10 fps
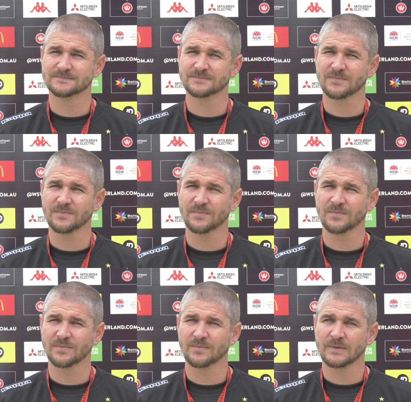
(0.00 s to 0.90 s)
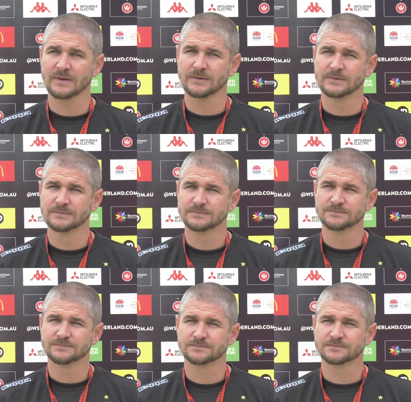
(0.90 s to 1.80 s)

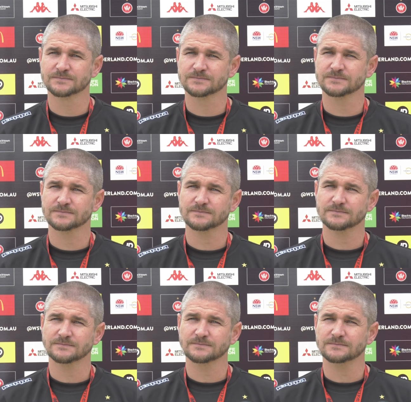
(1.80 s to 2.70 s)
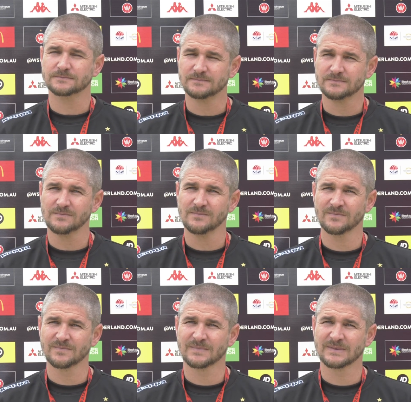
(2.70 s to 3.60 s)

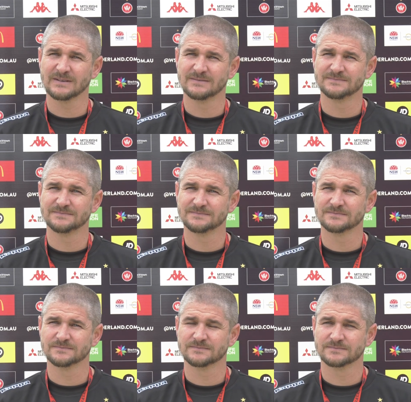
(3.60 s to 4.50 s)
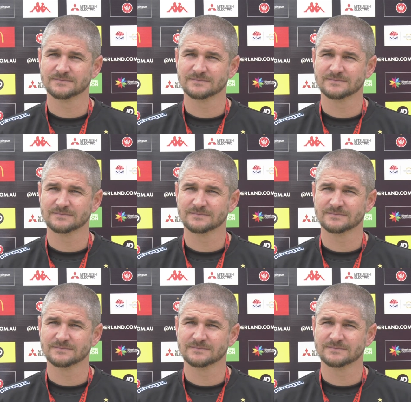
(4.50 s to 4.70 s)
No one is speaking in this clip.